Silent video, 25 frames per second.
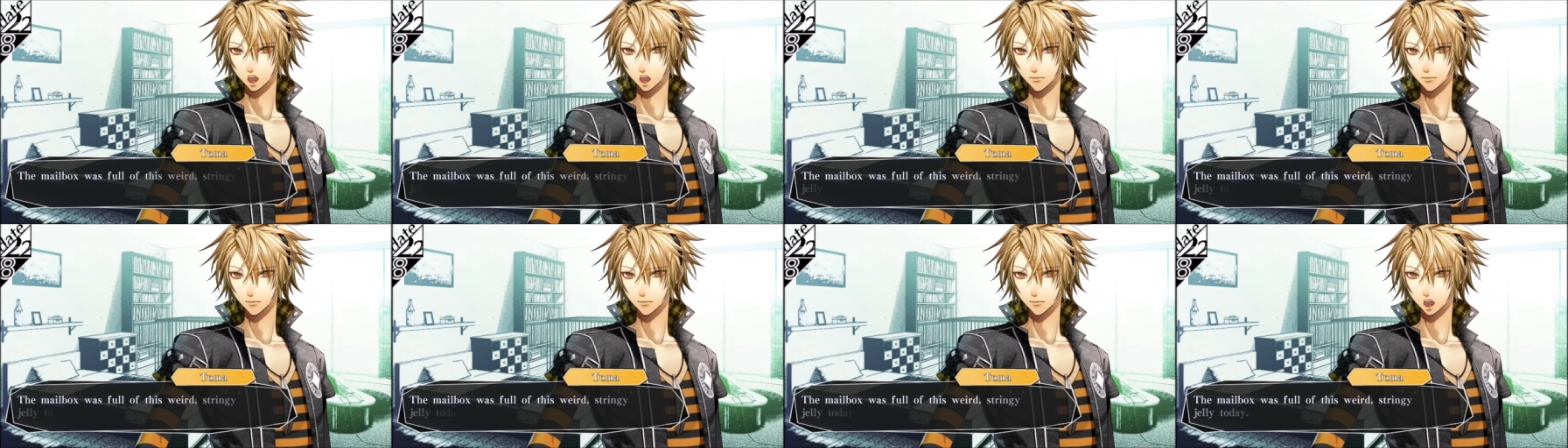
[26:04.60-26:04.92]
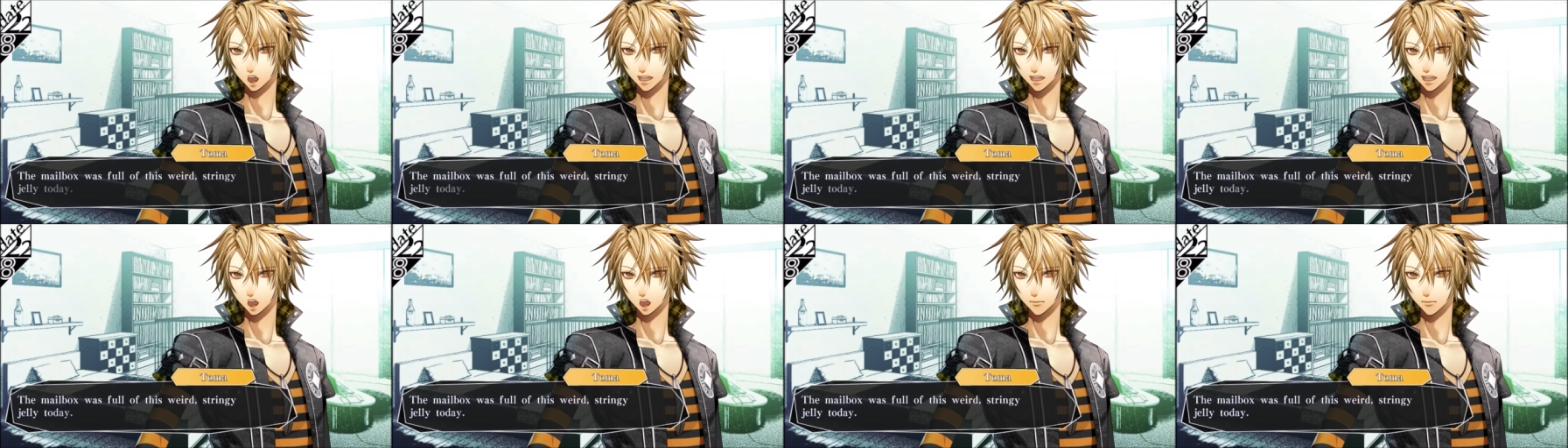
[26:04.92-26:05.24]
The
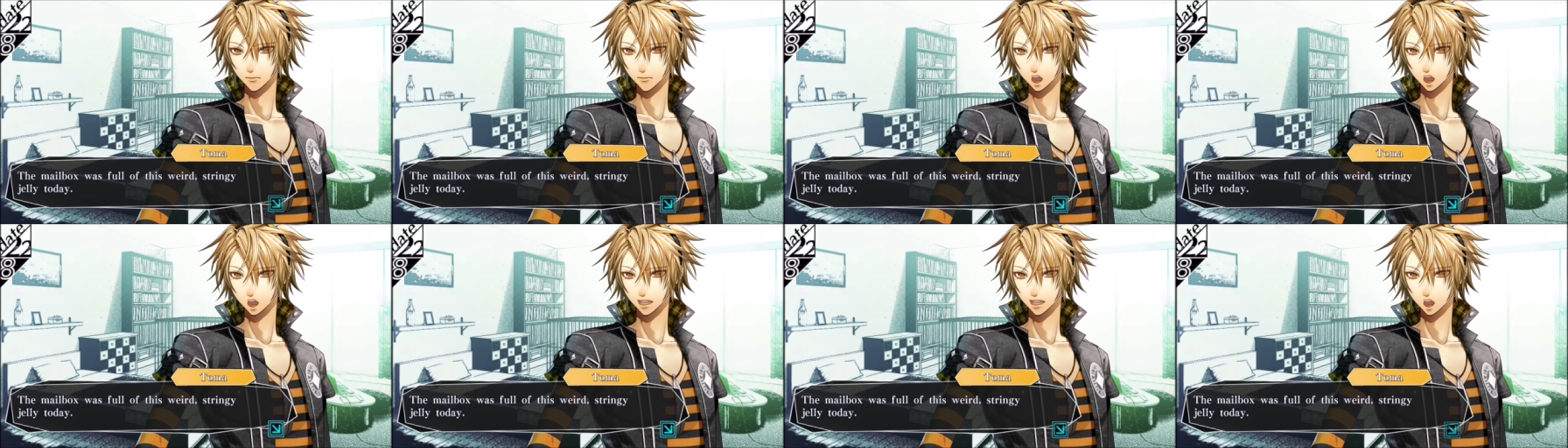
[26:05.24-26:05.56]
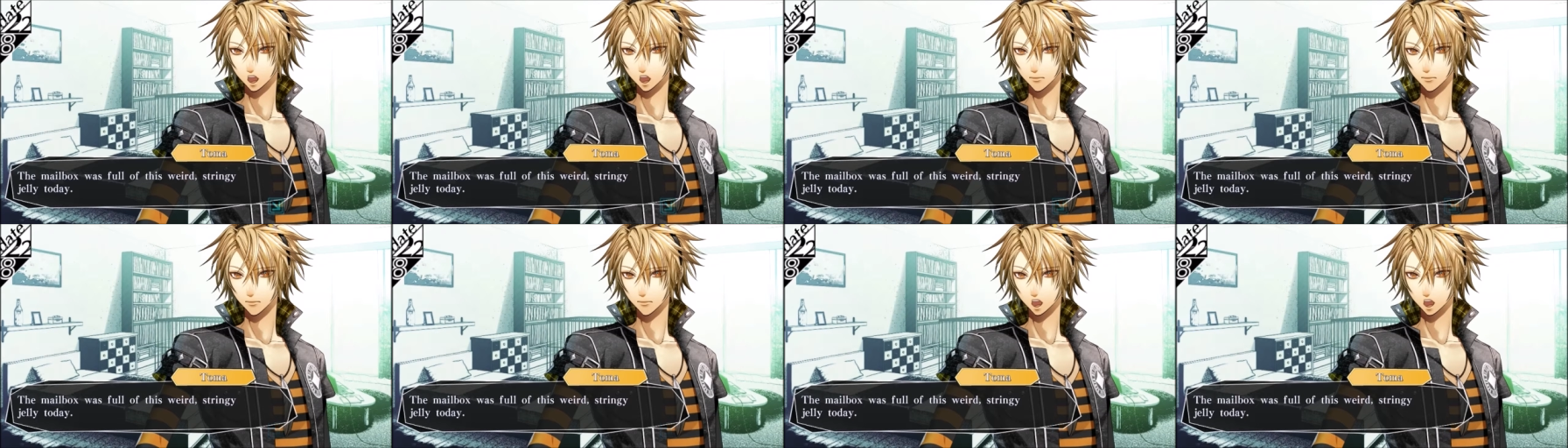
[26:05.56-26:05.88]
mailbox was
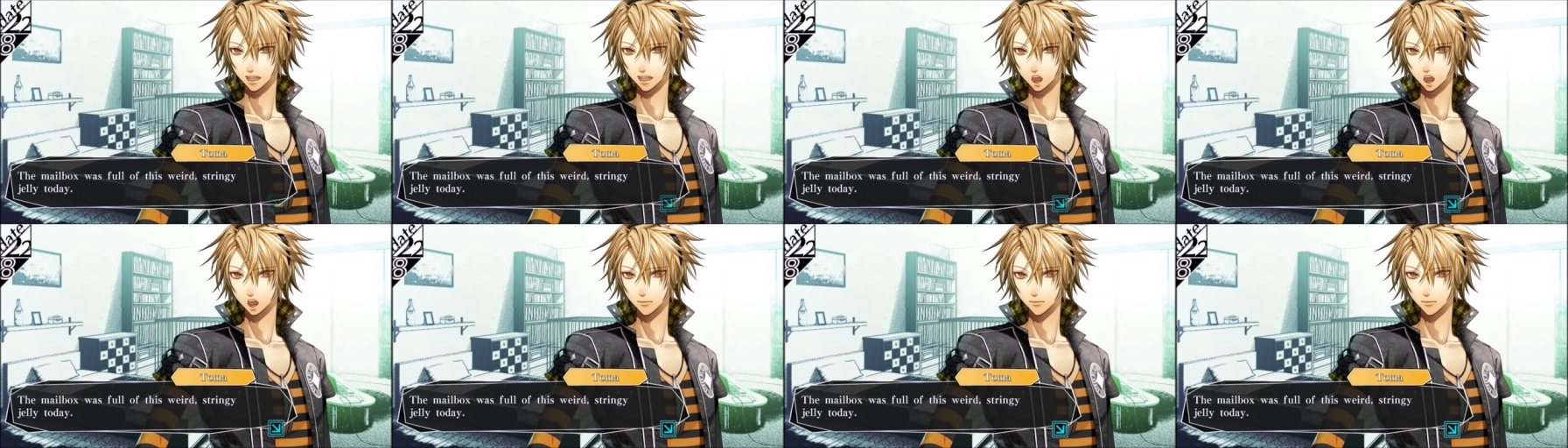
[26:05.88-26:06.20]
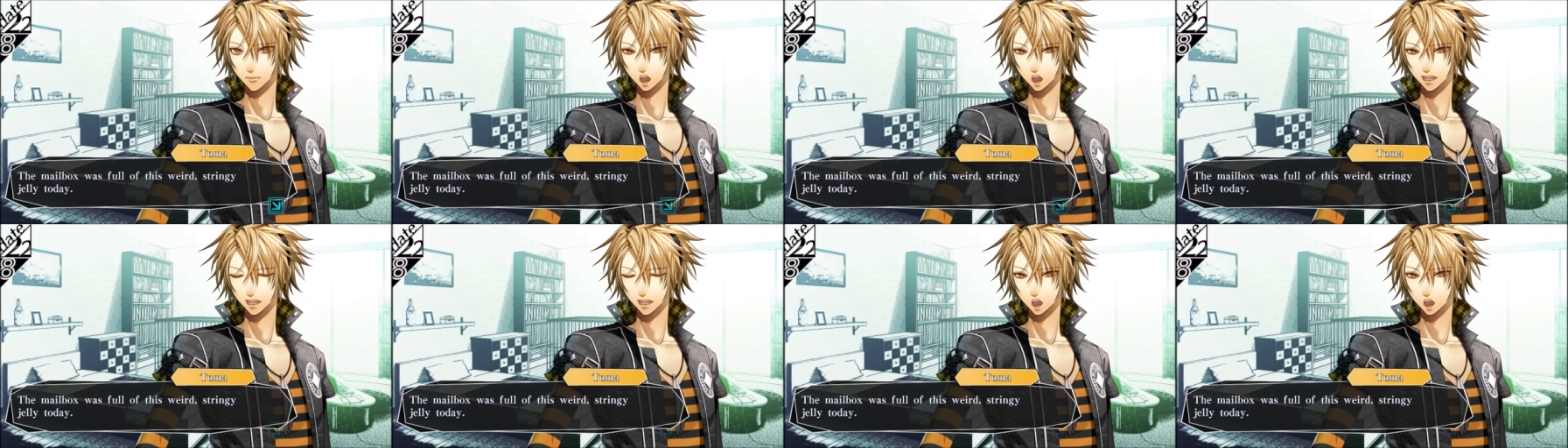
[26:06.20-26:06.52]
full of this weird
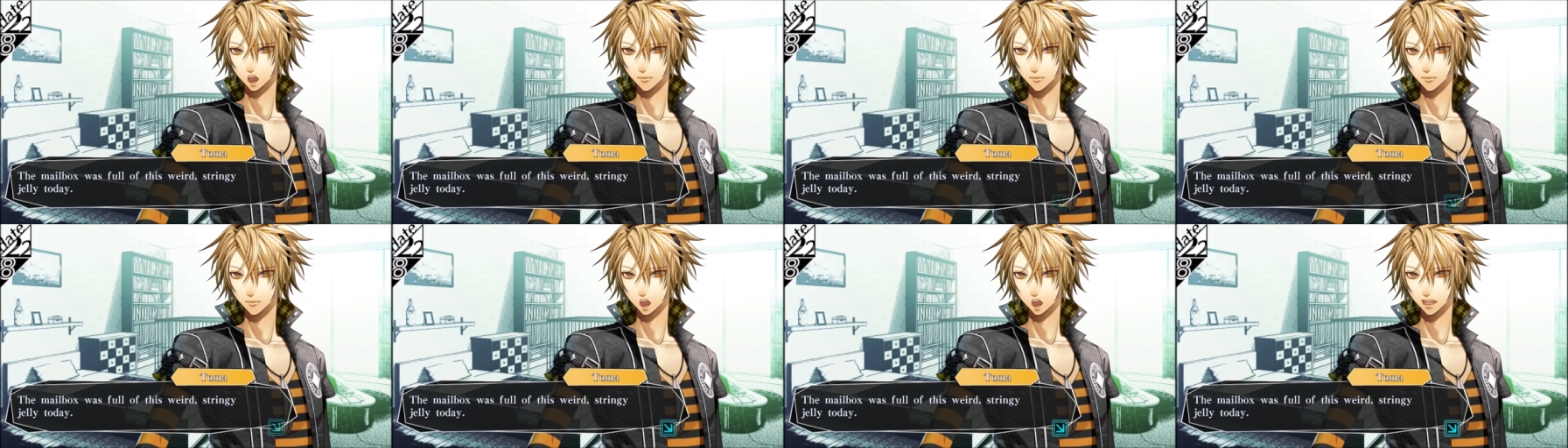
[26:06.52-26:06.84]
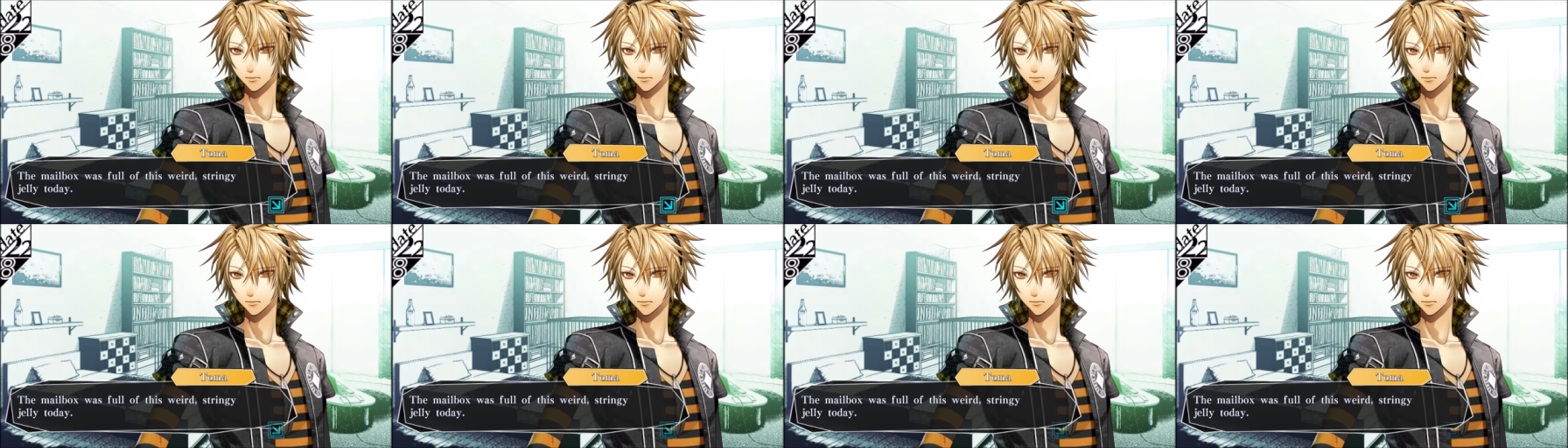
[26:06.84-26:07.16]
stringy
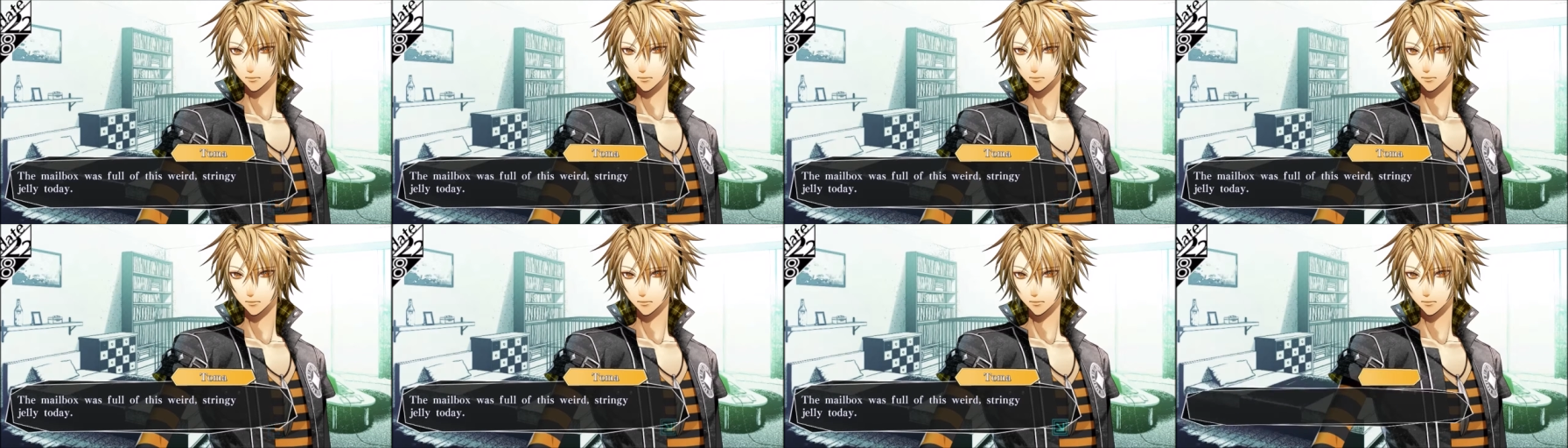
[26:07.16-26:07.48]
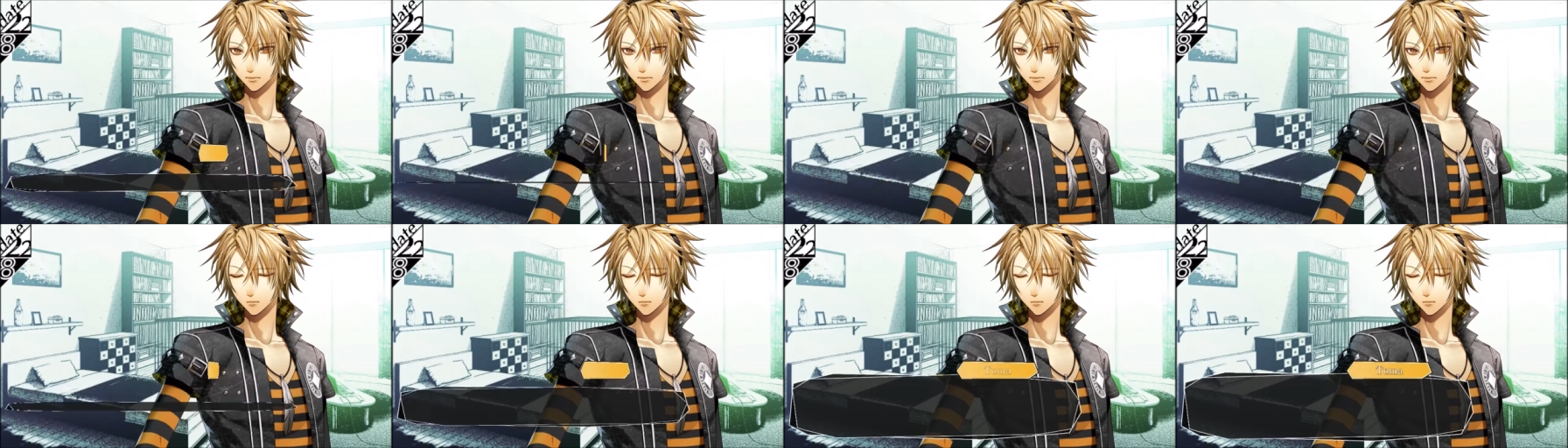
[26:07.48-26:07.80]
jelly
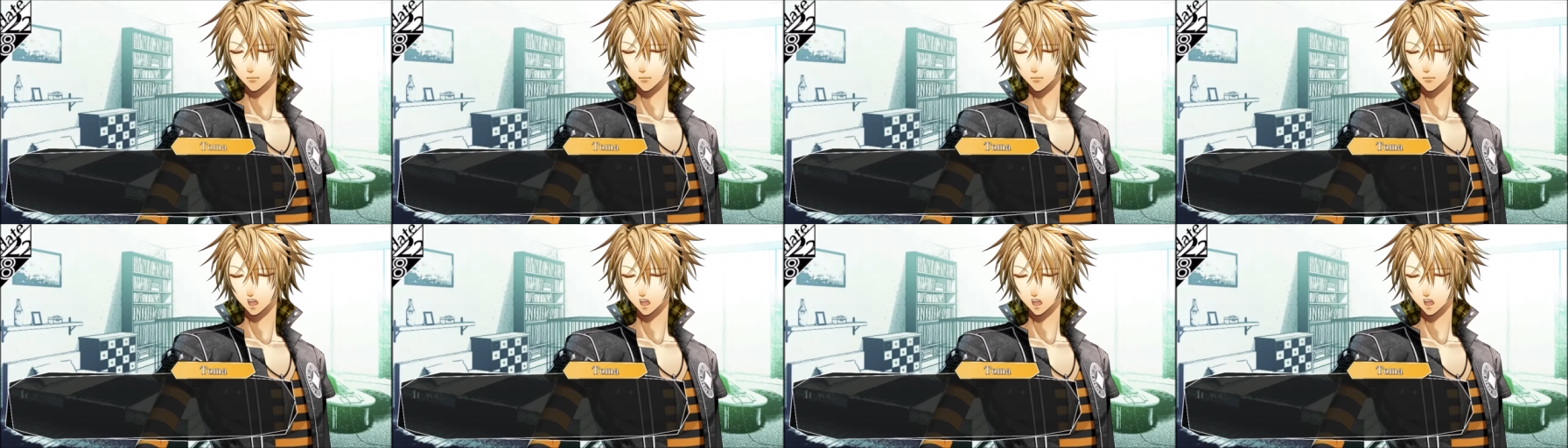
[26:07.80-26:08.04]
today.